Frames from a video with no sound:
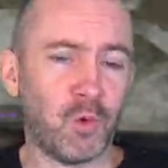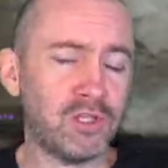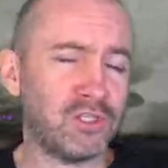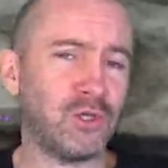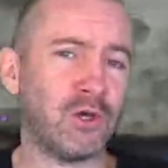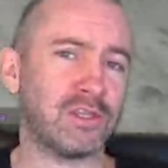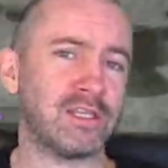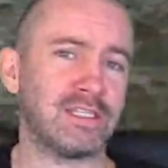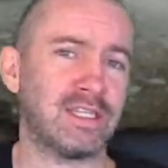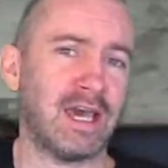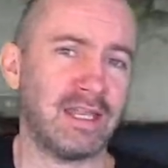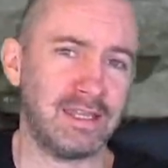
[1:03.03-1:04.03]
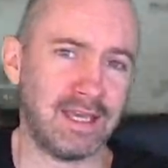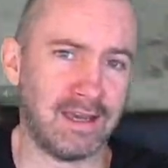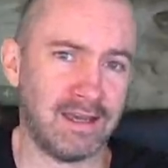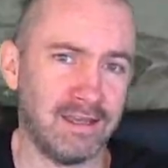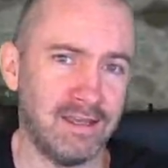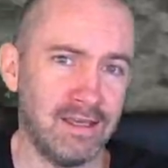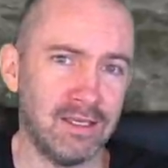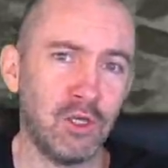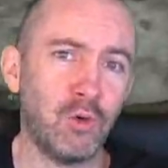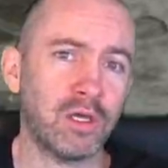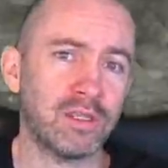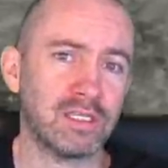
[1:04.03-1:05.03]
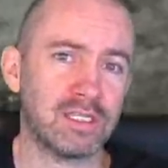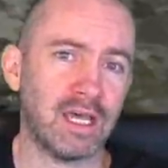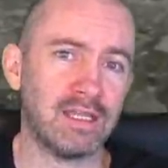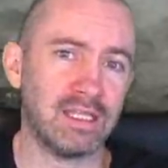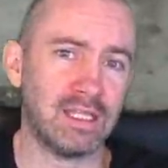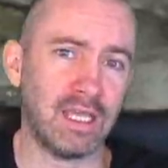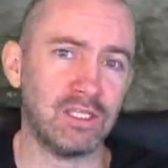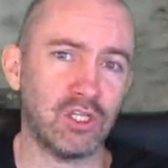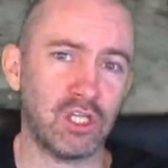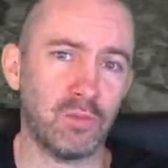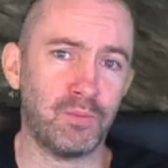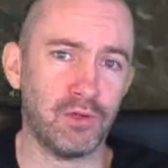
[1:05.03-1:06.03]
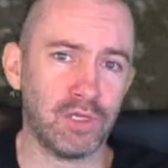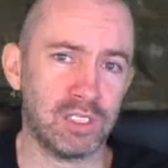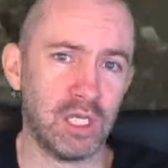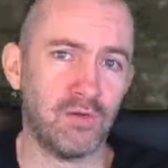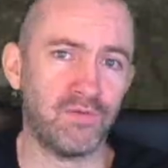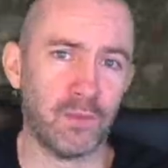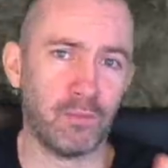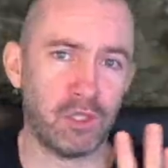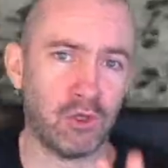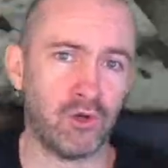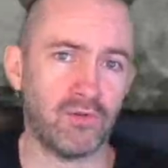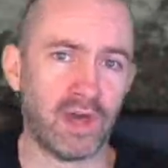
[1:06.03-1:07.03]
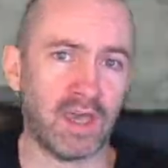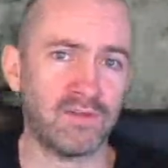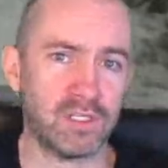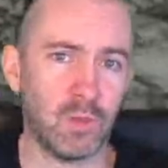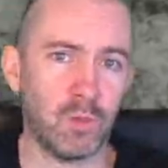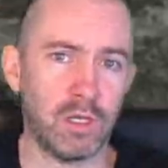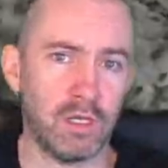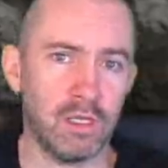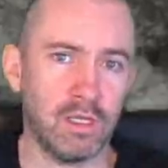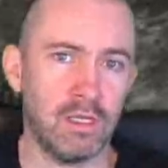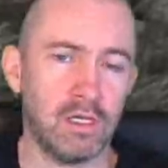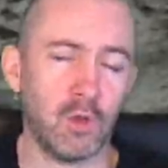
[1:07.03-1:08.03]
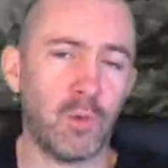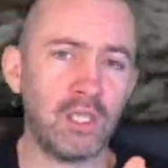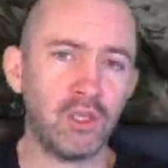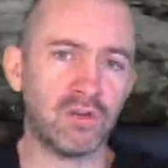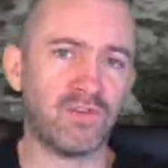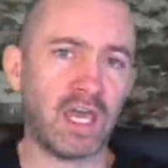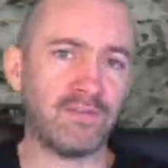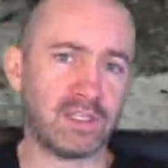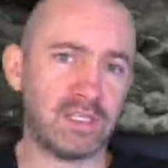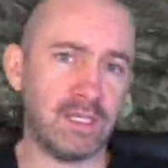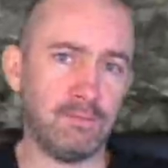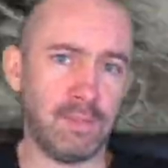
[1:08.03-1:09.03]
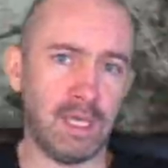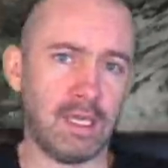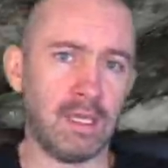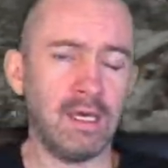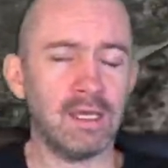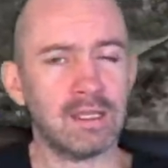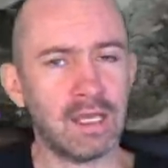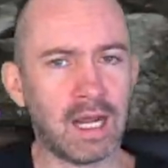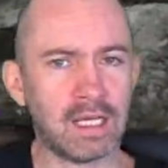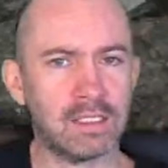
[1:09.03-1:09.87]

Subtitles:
once you understand that, you understand the danger you put yourself in when you revive someone. Now, when you revive a teammate, there